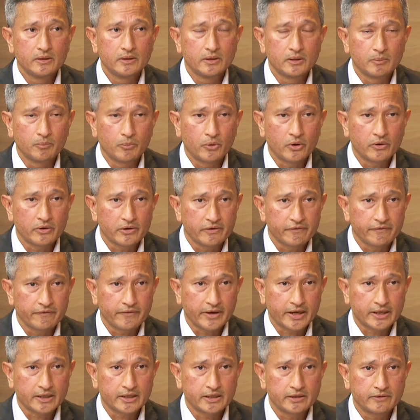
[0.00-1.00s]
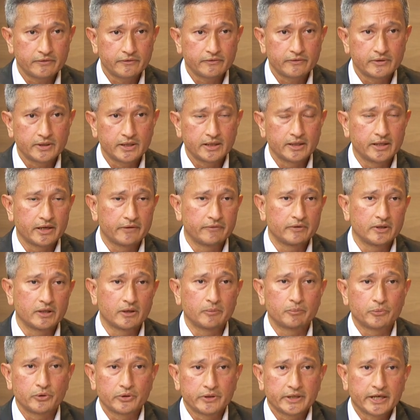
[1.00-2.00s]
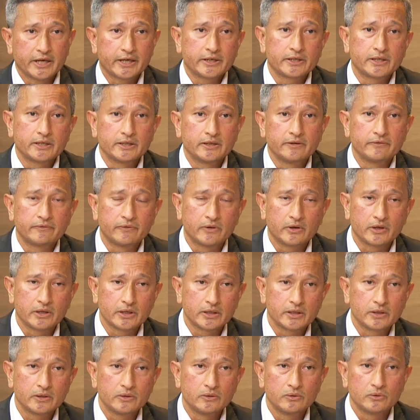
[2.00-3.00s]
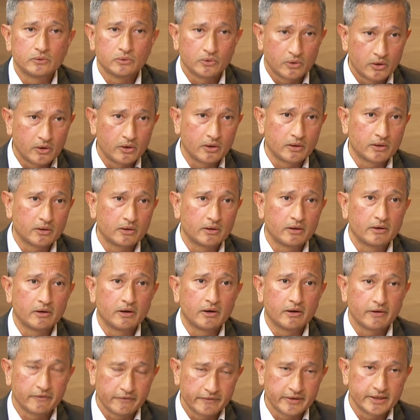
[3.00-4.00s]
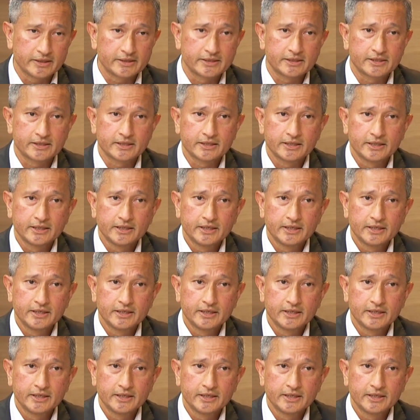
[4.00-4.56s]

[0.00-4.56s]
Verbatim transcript: the more effective the level of protection afforded to all of us.